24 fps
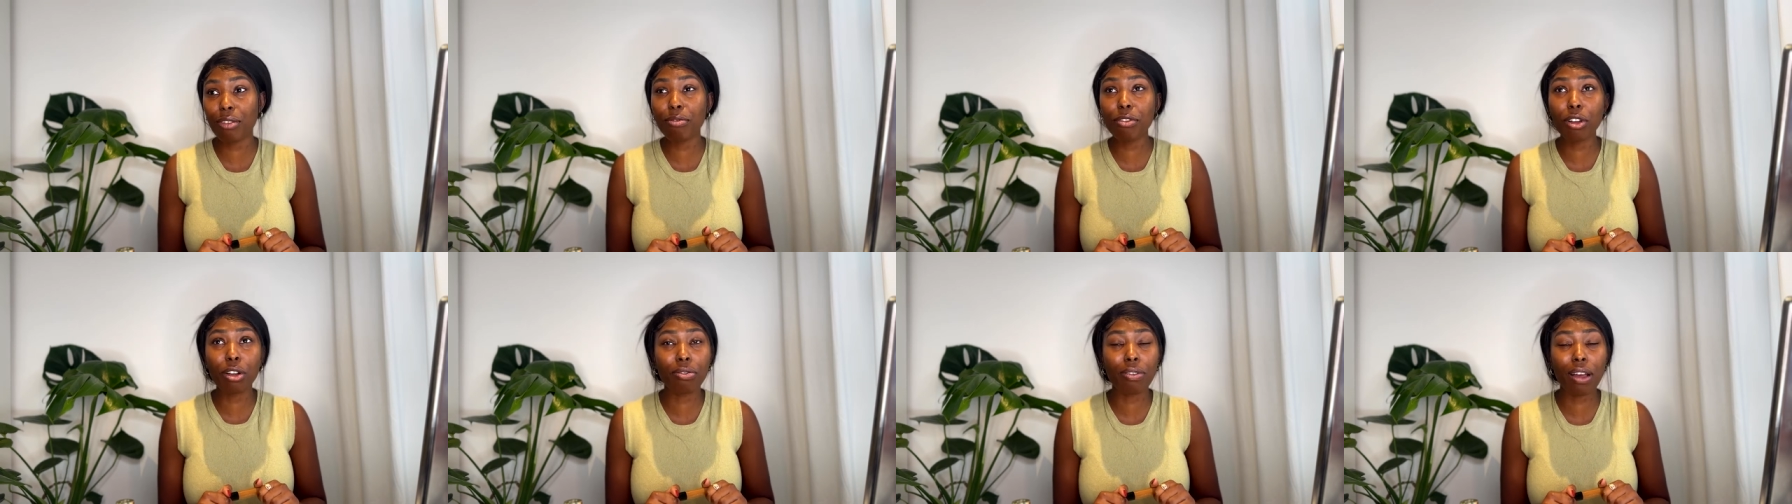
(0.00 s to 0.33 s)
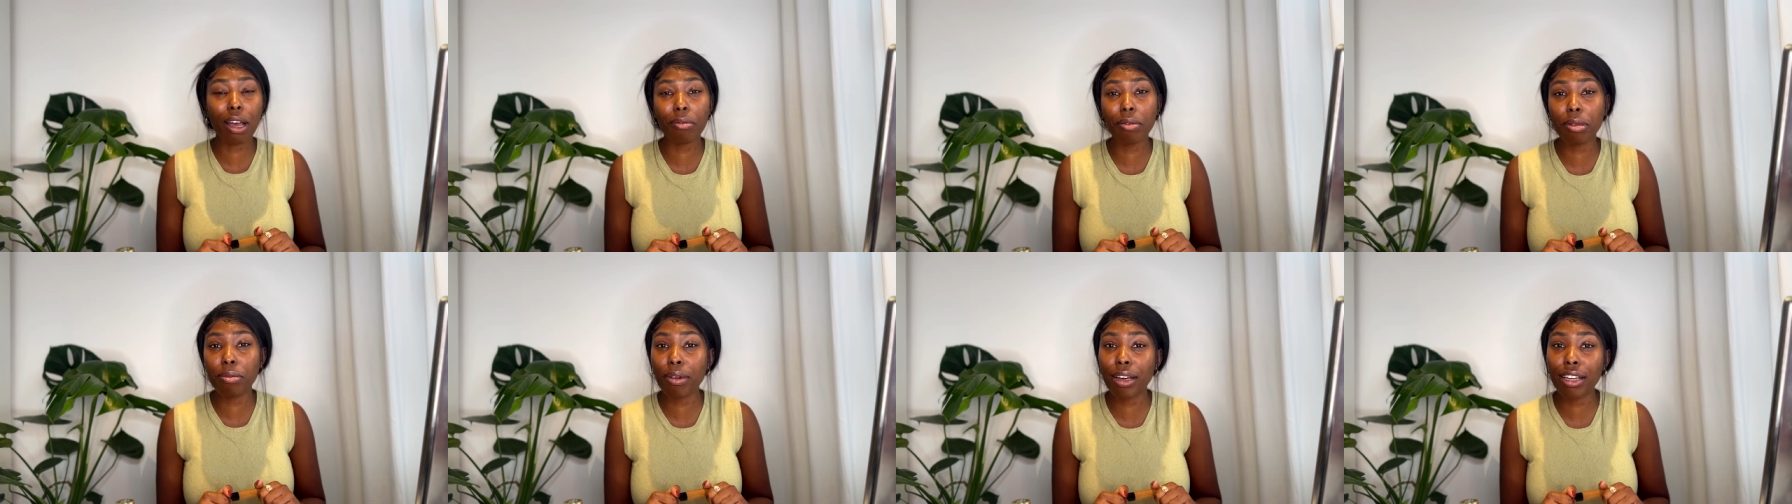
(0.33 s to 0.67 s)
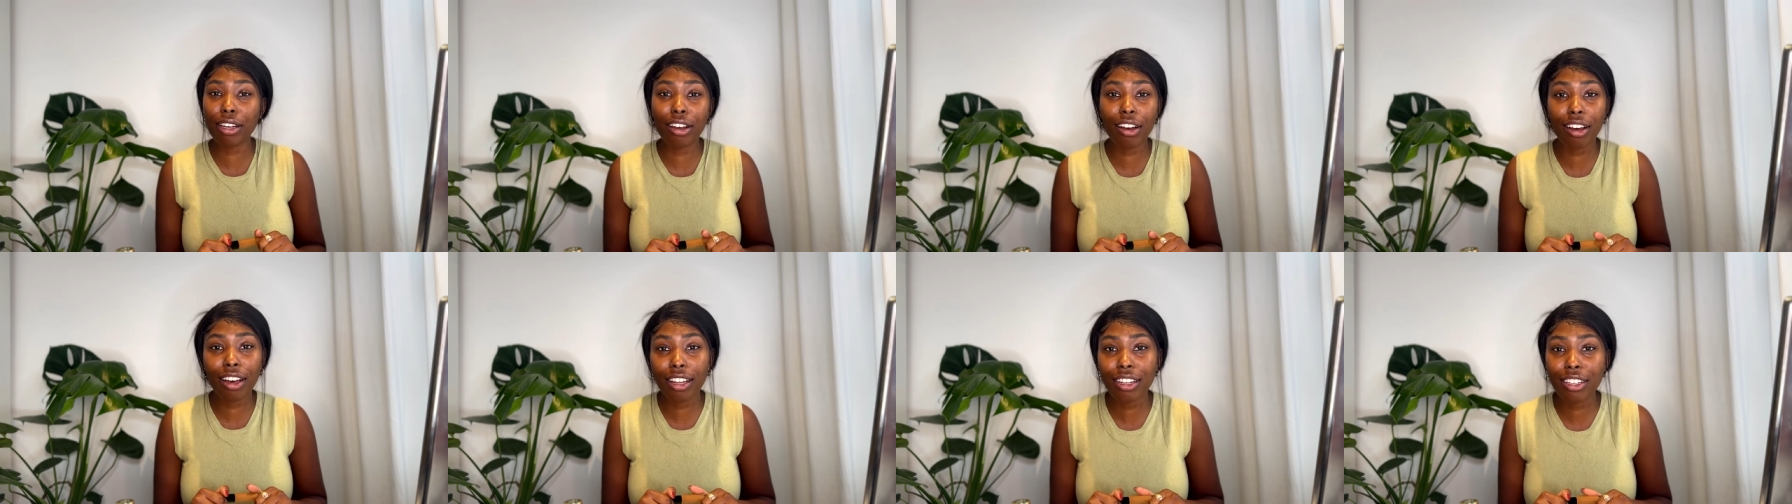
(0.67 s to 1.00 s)
your family might
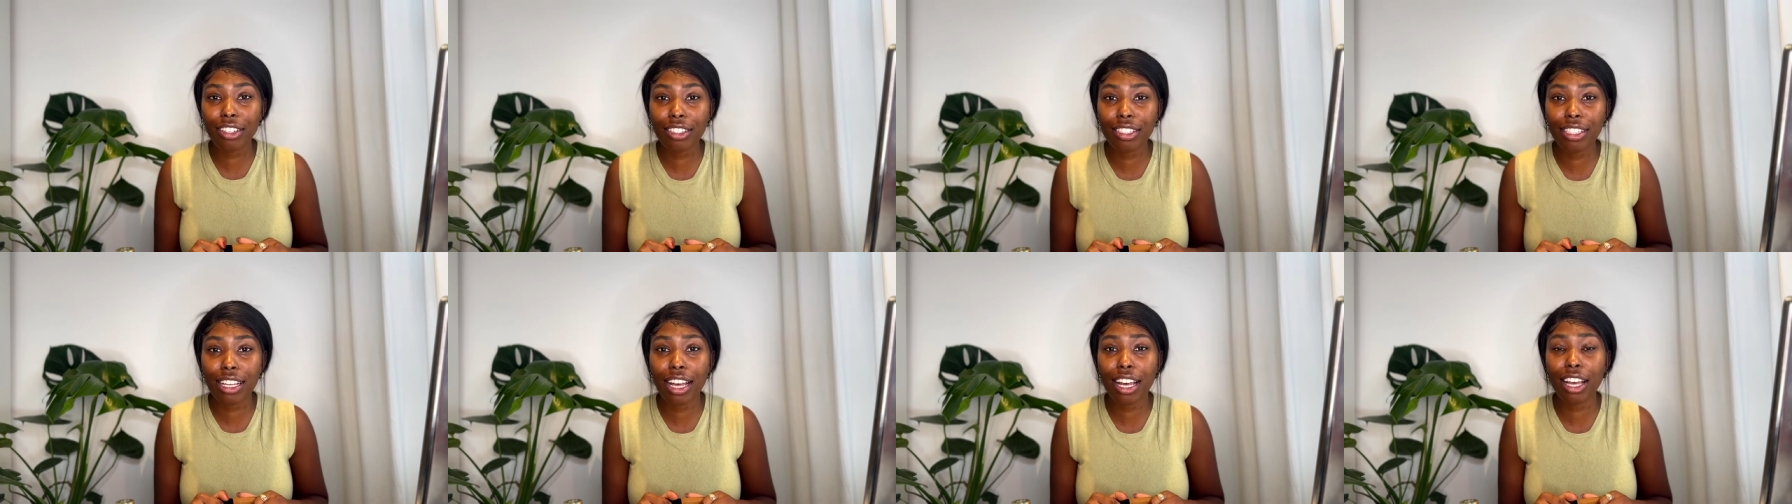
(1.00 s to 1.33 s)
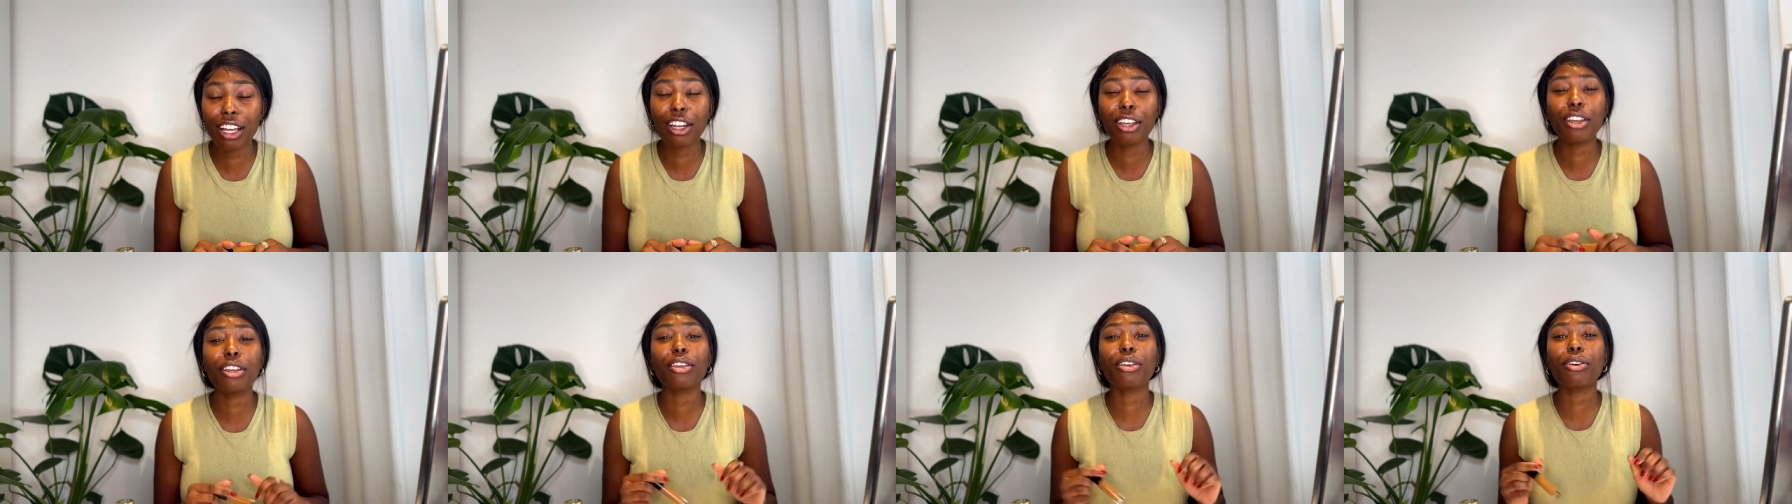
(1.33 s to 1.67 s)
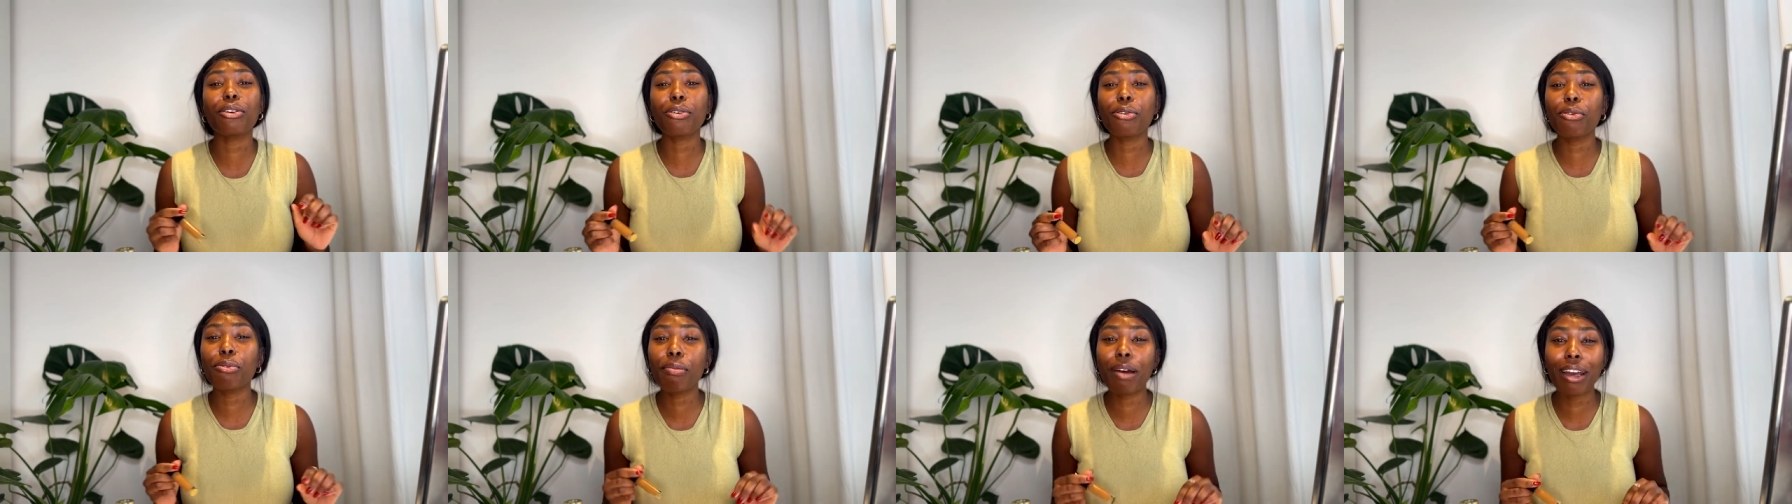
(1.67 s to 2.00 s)
not understand,
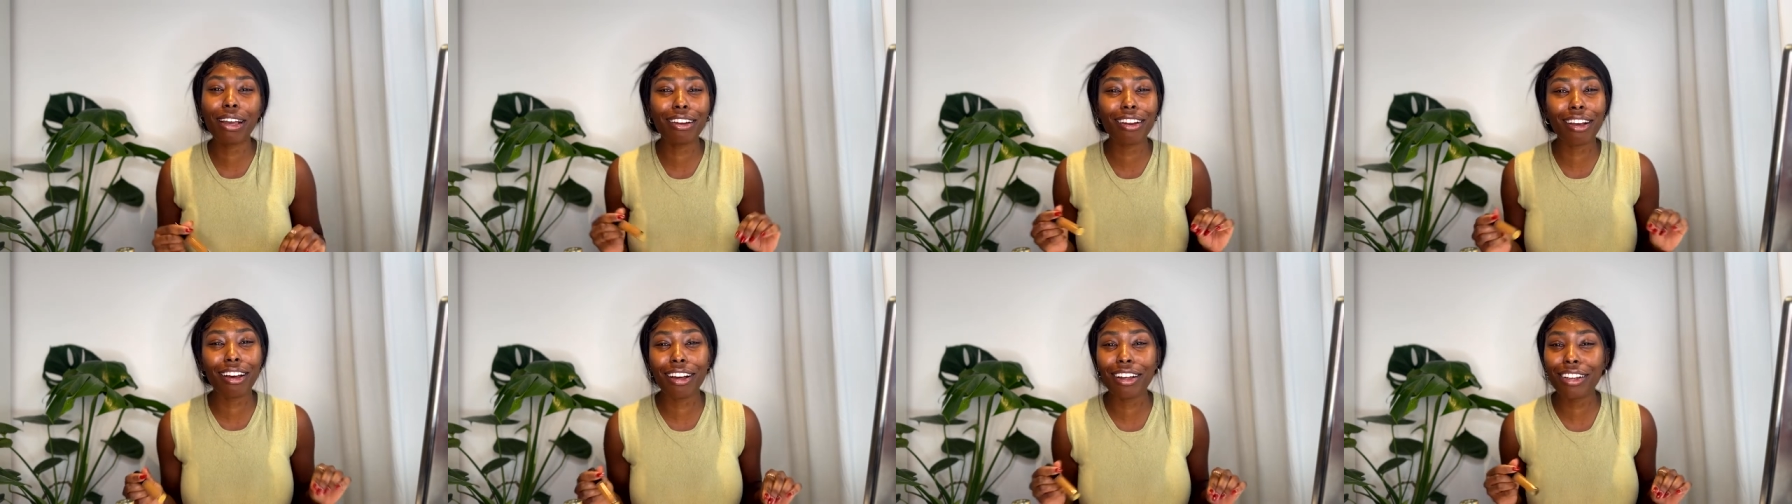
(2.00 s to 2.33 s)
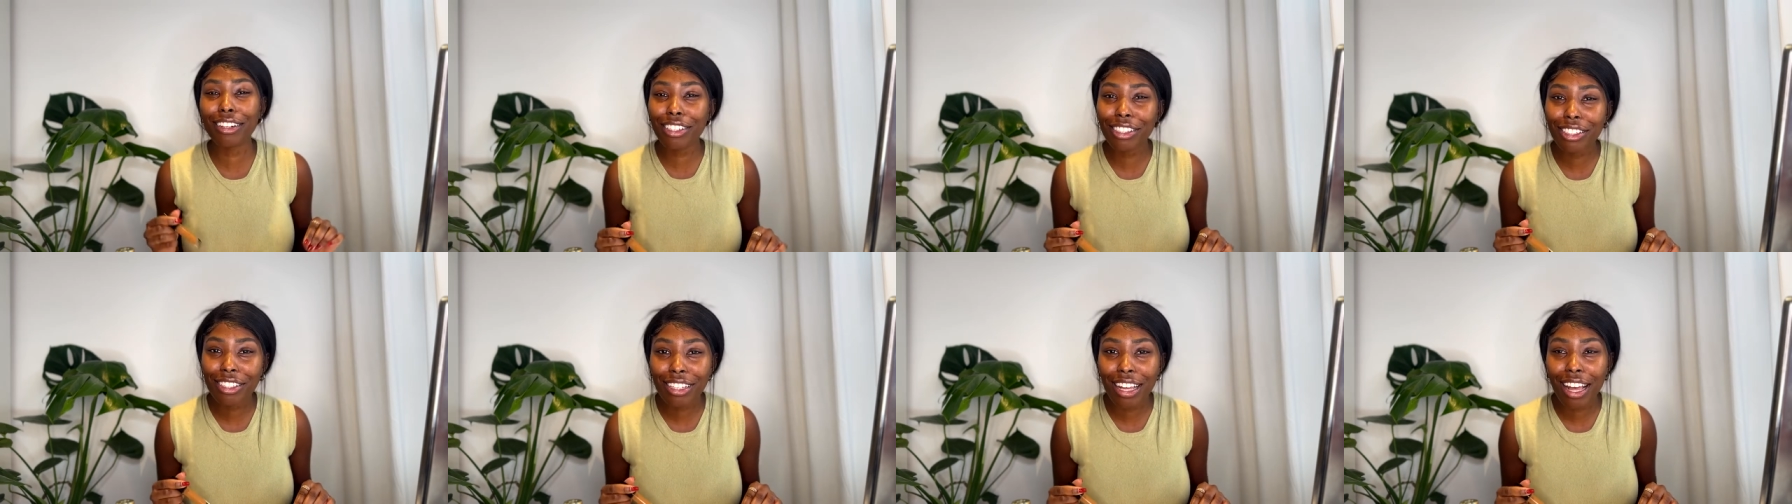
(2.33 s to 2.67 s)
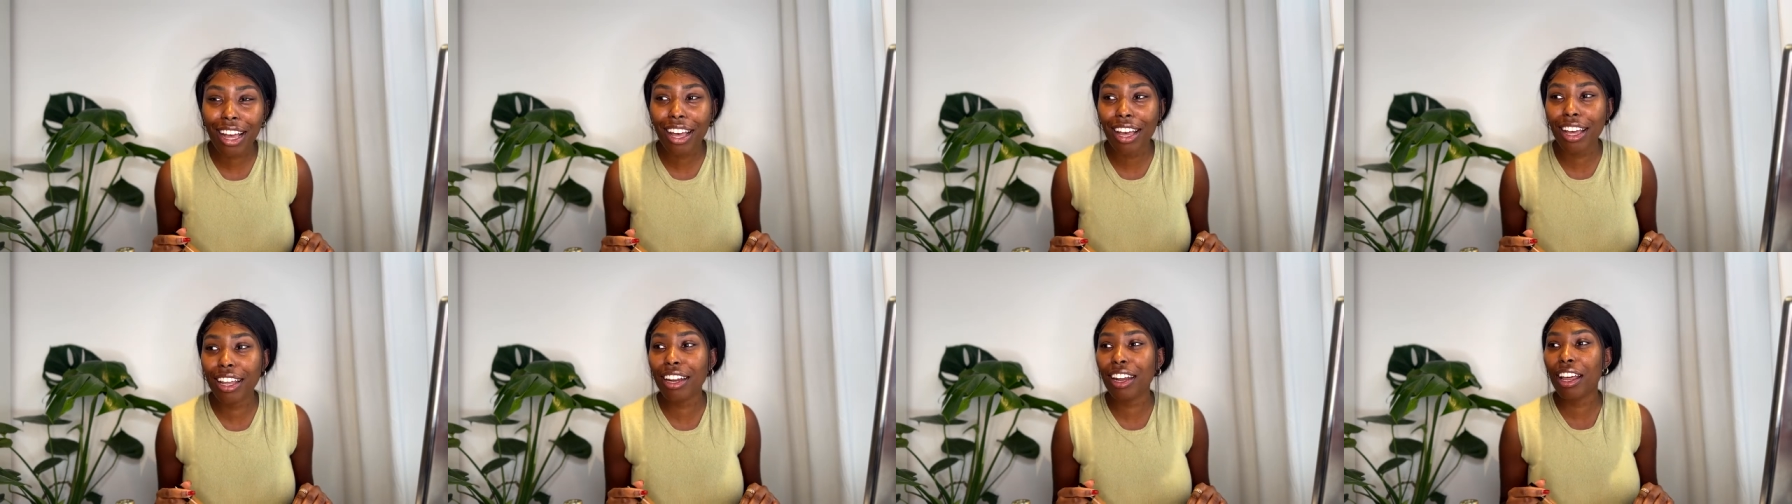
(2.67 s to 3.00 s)
you might not
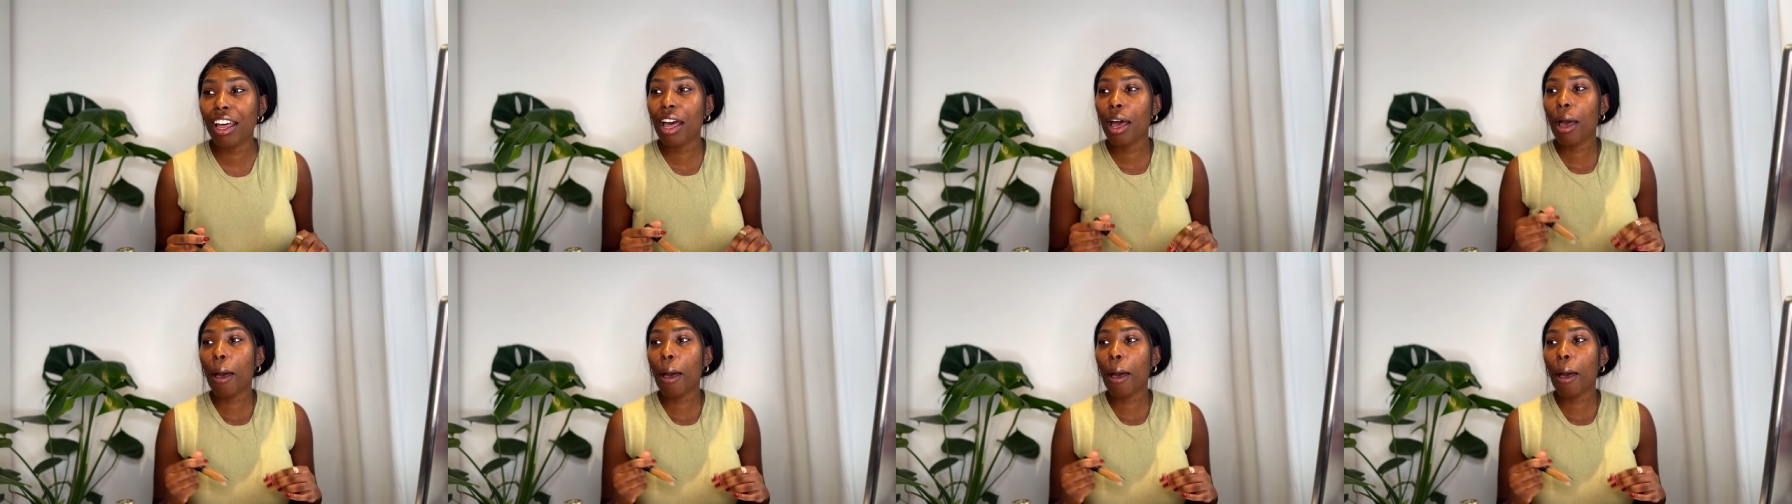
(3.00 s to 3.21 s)
understand,